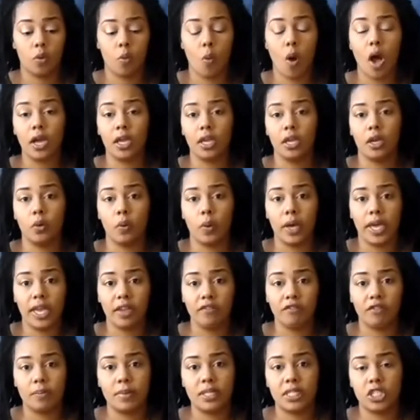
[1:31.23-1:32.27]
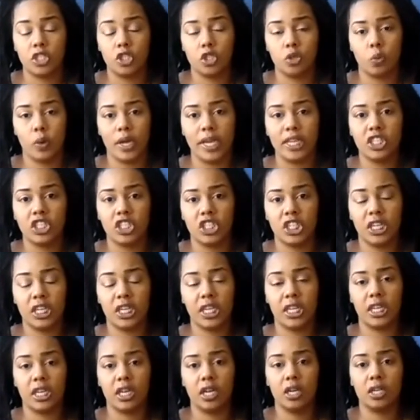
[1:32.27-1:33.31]
walking away from a
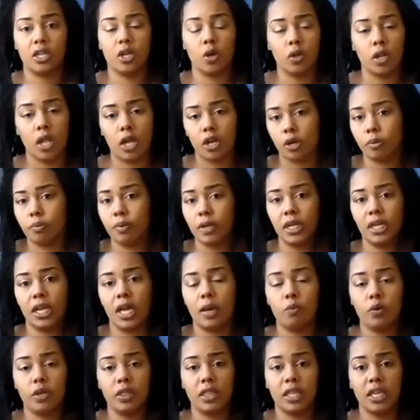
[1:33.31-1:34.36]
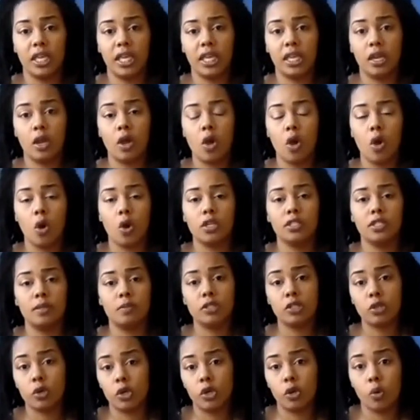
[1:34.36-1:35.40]
situation, no longer putting up with it, or
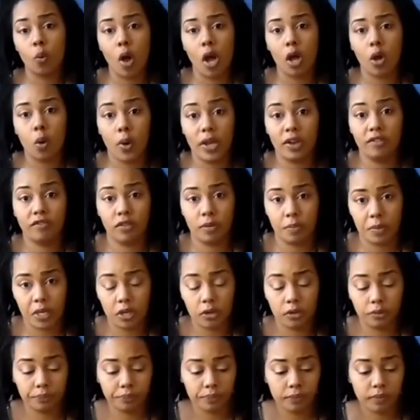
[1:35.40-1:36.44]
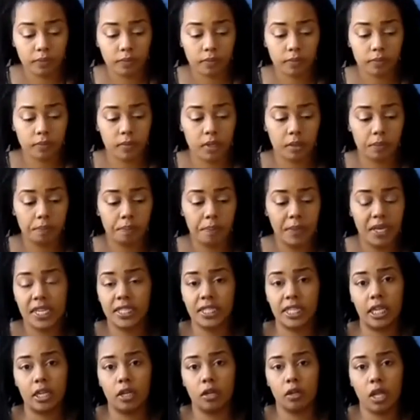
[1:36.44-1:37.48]
someone's going to walk away from you
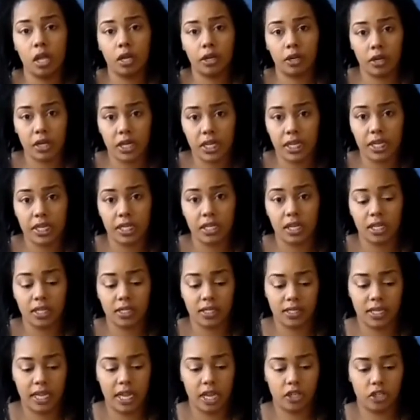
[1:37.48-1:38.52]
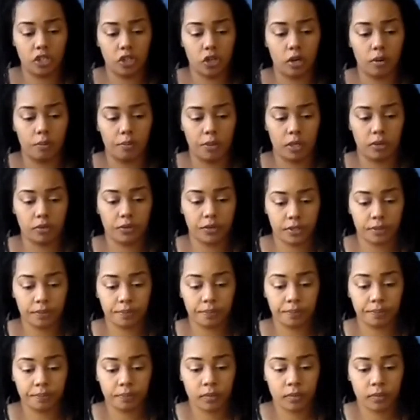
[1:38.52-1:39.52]
because they no longer could stand your abuse.